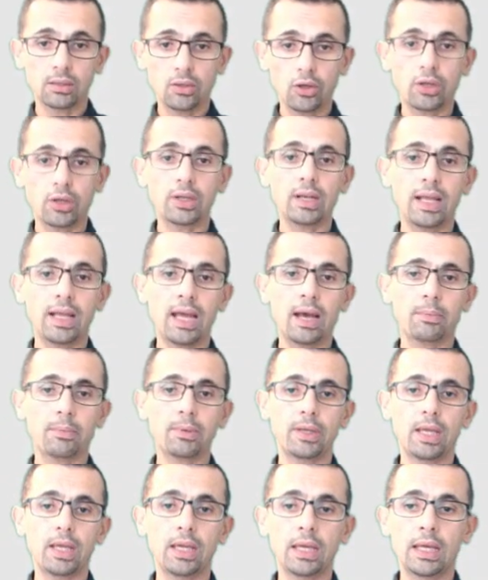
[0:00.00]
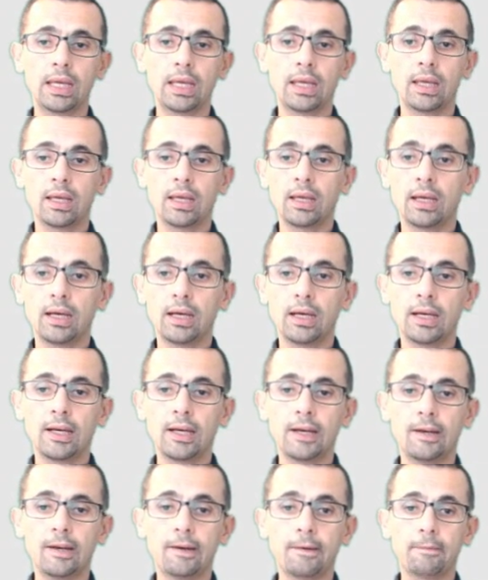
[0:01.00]
currently happening.
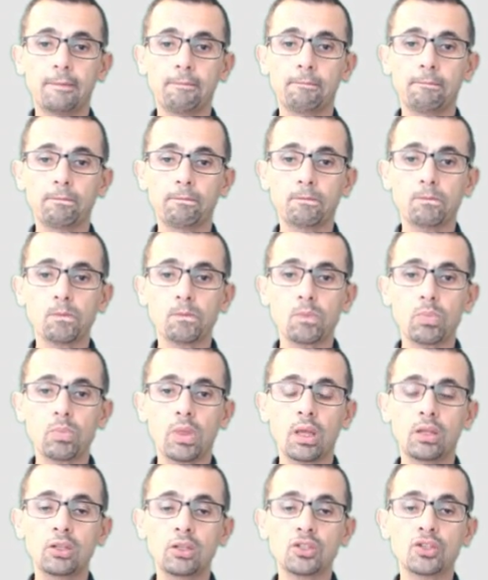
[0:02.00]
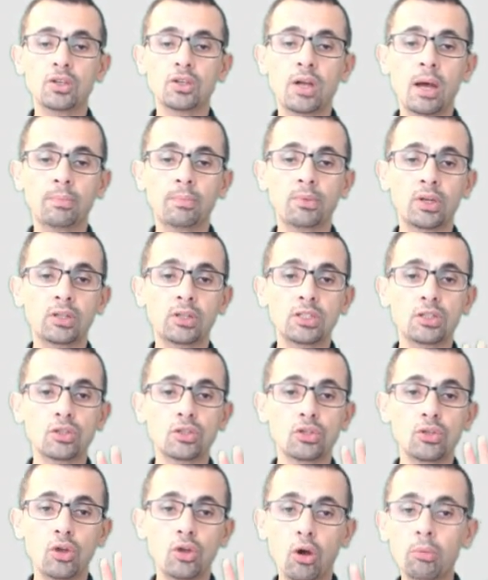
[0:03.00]
In this graph, there
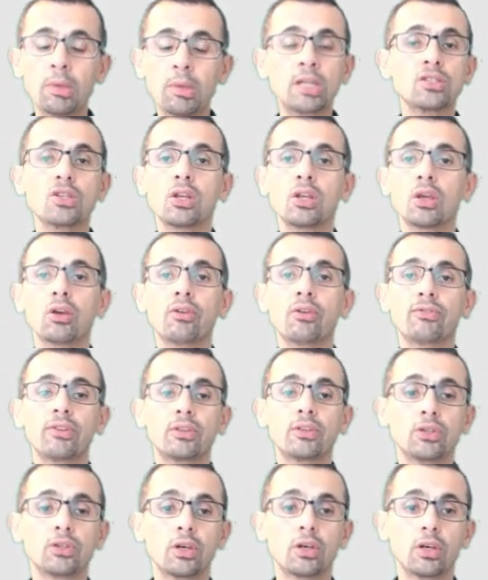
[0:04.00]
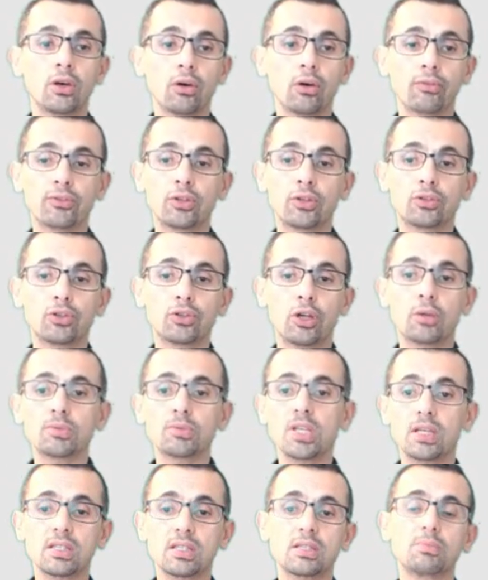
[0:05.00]
is no mentioning of the
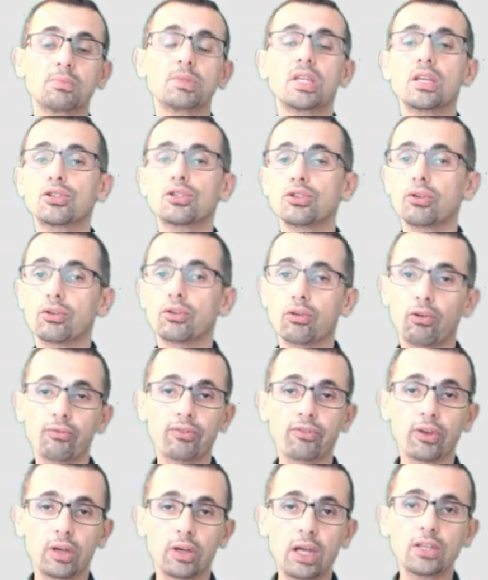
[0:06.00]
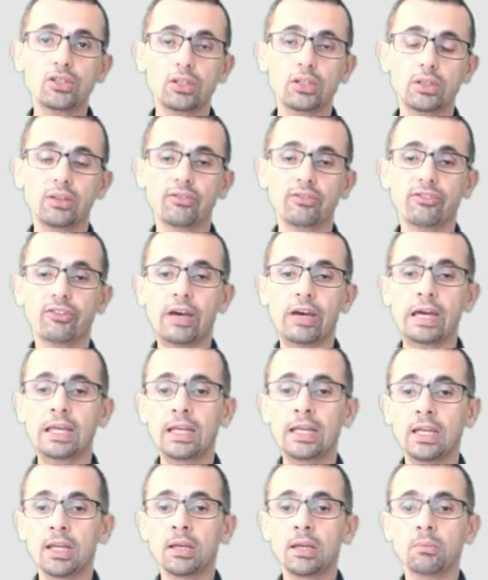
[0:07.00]
terms customization or configuration, in
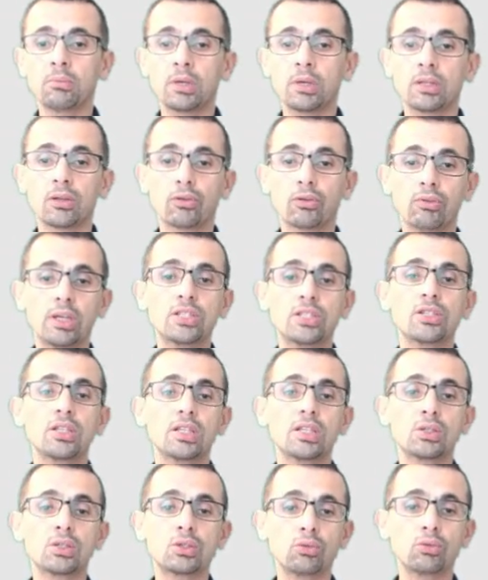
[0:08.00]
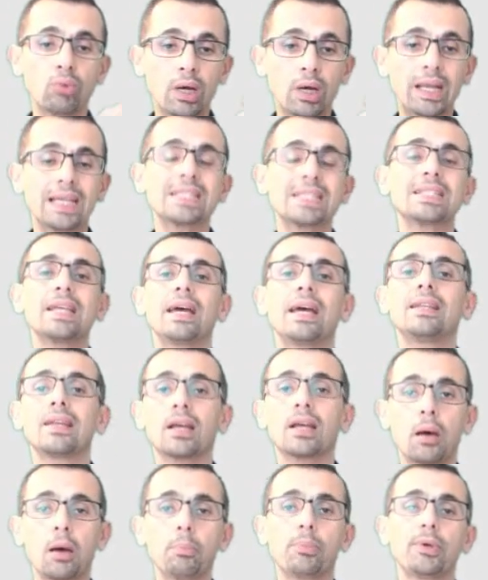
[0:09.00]
fact, but the question is to what
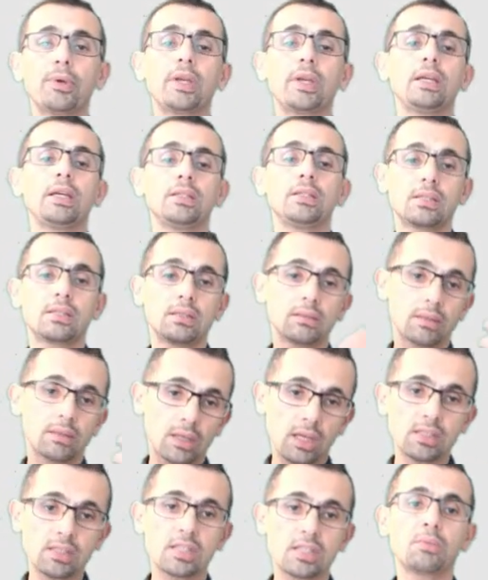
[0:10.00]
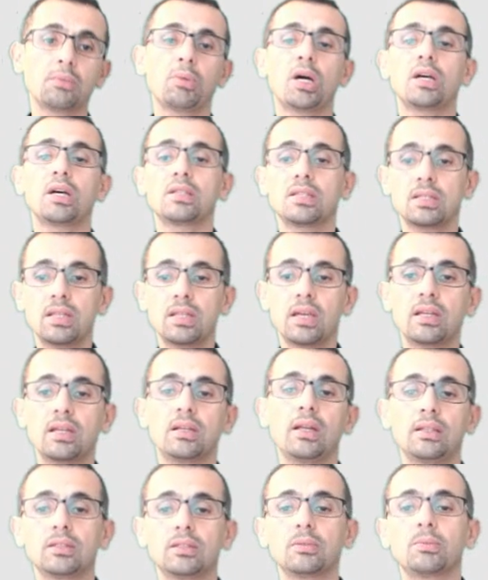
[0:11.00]
extent companies customize
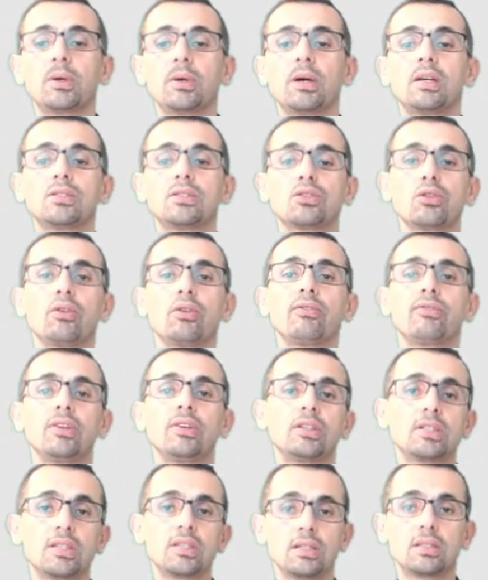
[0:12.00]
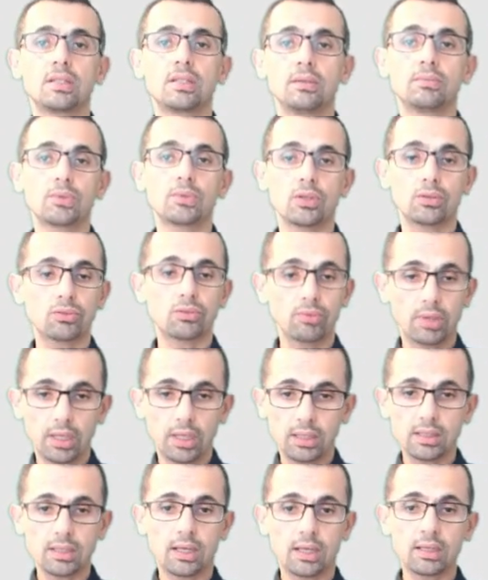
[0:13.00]
their enterprise software system. So to what
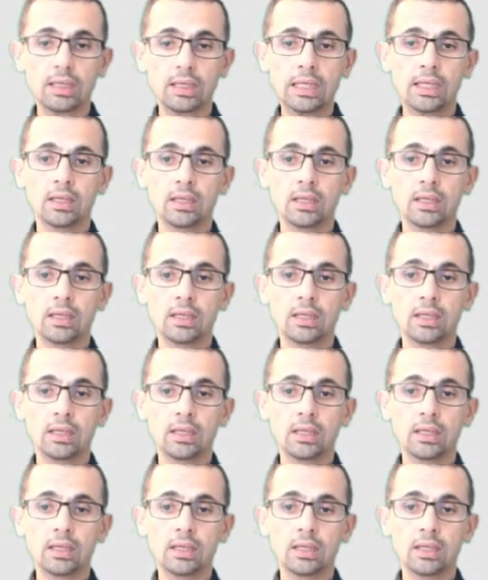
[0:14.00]
extent